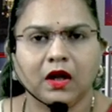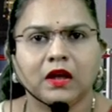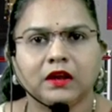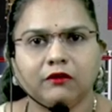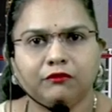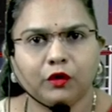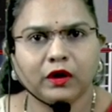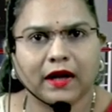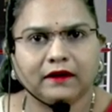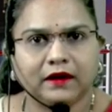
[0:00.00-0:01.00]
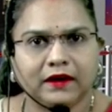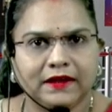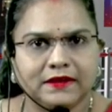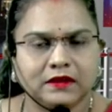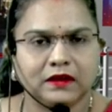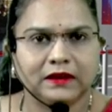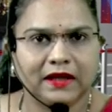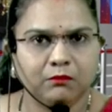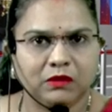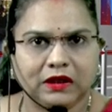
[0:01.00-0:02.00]
The four categories,
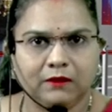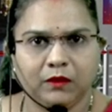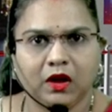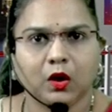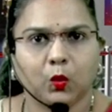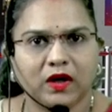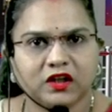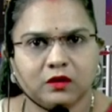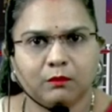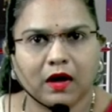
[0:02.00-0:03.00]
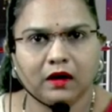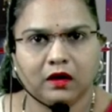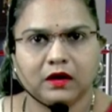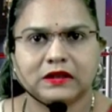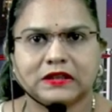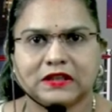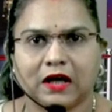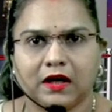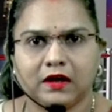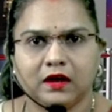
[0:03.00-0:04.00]
namely question mark,
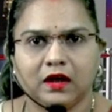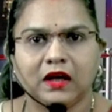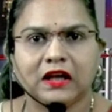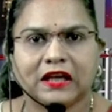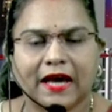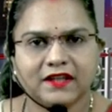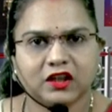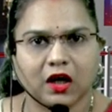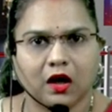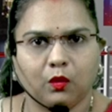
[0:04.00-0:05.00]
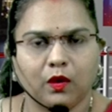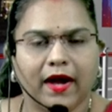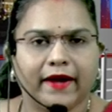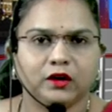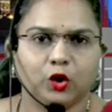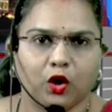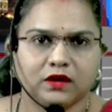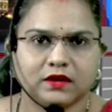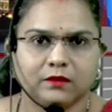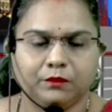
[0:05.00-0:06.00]
star, cash cow and
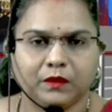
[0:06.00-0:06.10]
dogs.